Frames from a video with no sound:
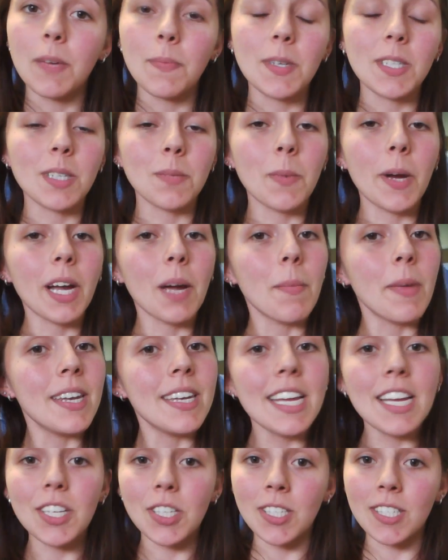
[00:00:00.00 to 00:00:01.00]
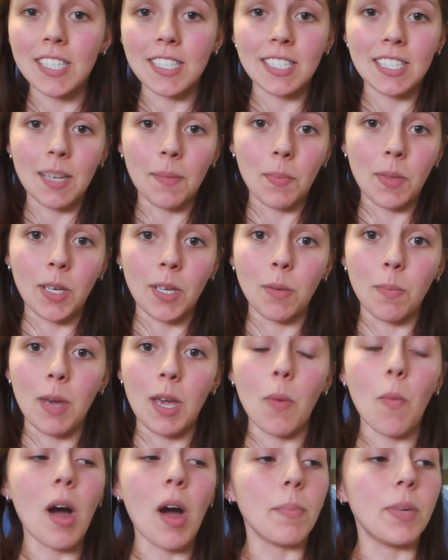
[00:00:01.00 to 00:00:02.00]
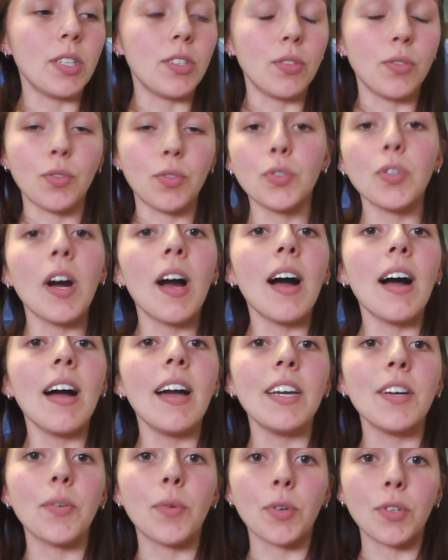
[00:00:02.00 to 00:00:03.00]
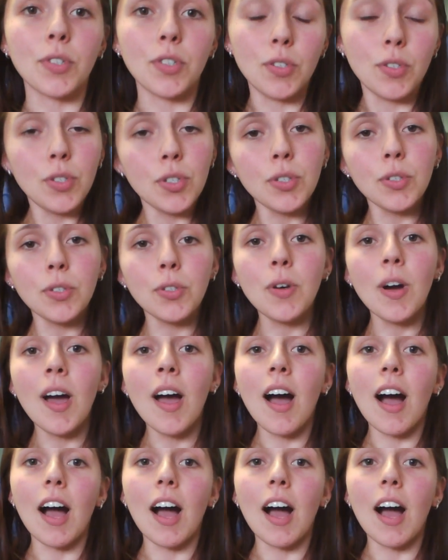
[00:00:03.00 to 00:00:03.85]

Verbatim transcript: give me some recommendations on something you may want me to try or to do.